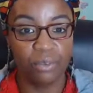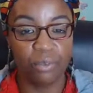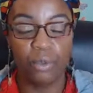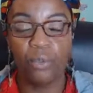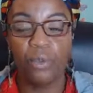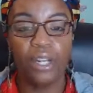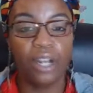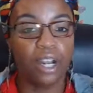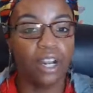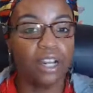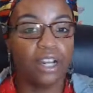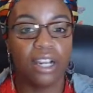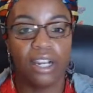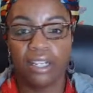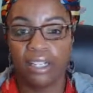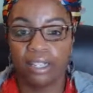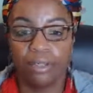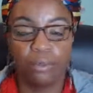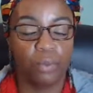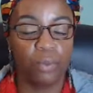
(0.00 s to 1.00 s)
When we
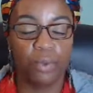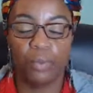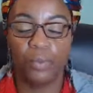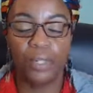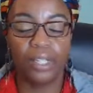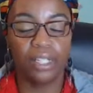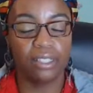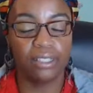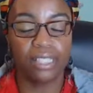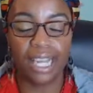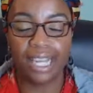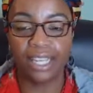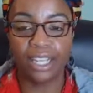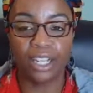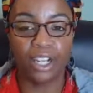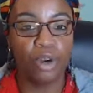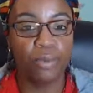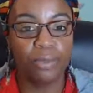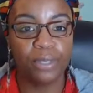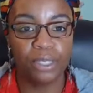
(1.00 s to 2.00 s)
are
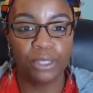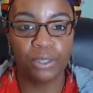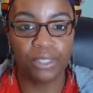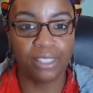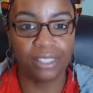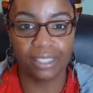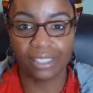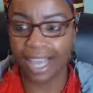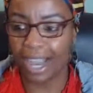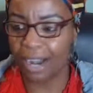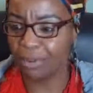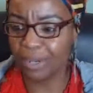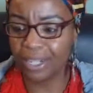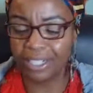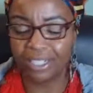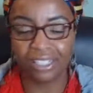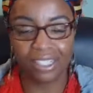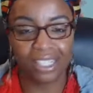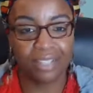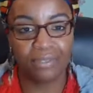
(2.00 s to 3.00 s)
taking coping to this
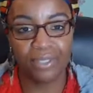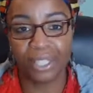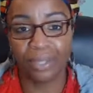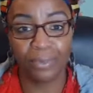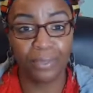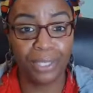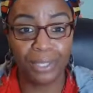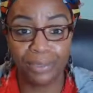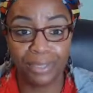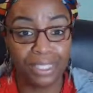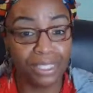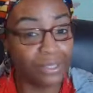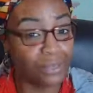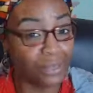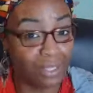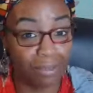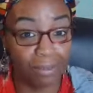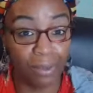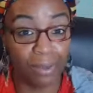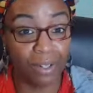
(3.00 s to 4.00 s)
outrageous level that we don't need
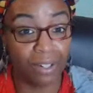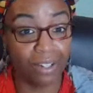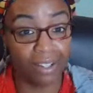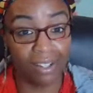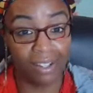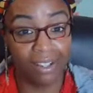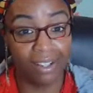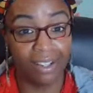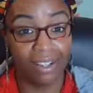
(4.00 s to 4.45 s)
to anymore.